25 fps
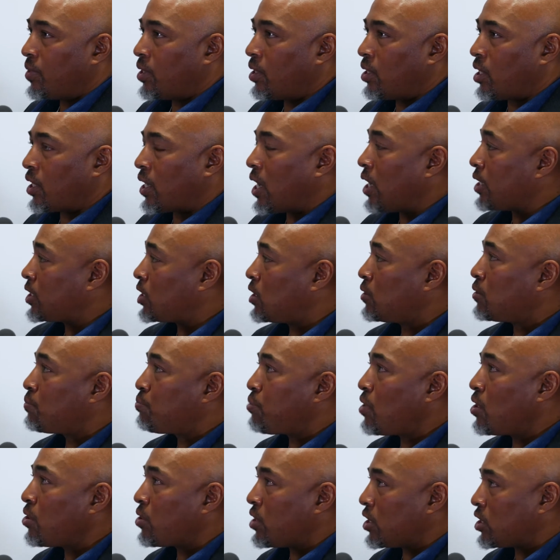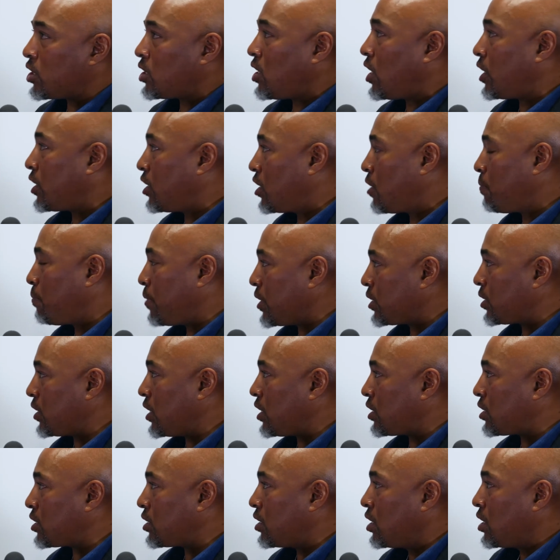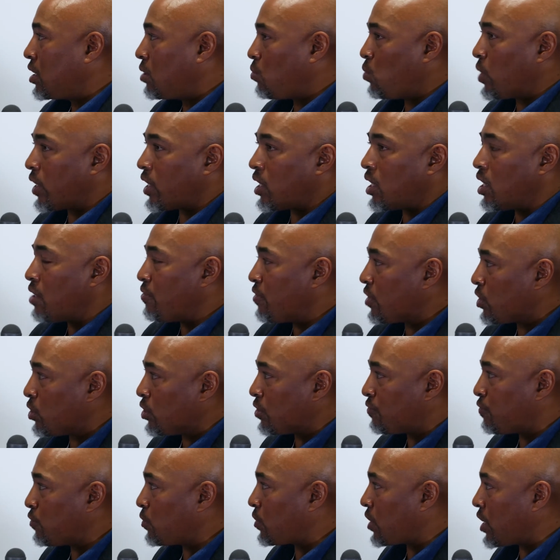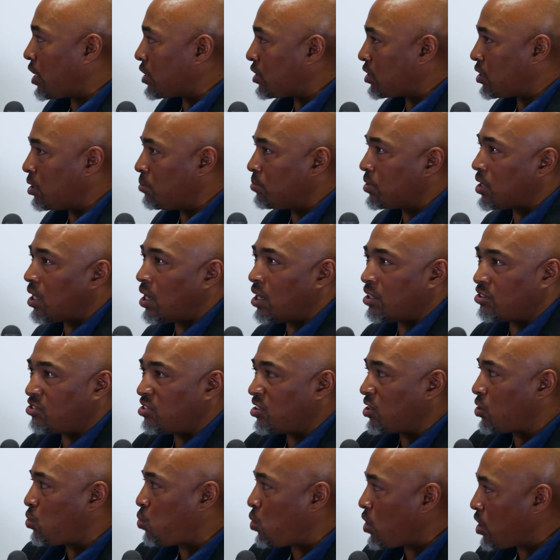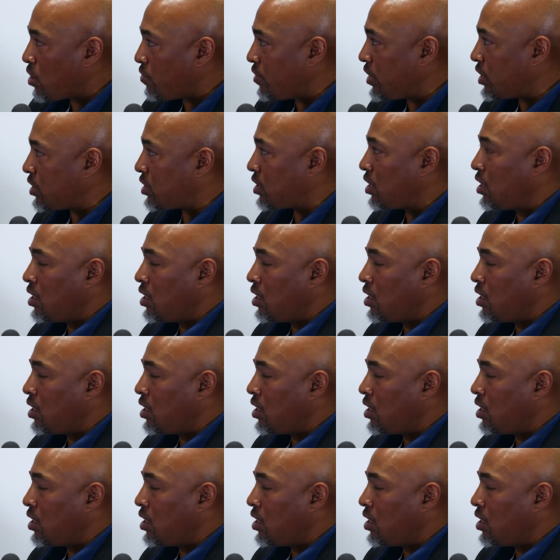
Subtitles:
The customs broker side of the business, we're clearing goods through customs, answering queries,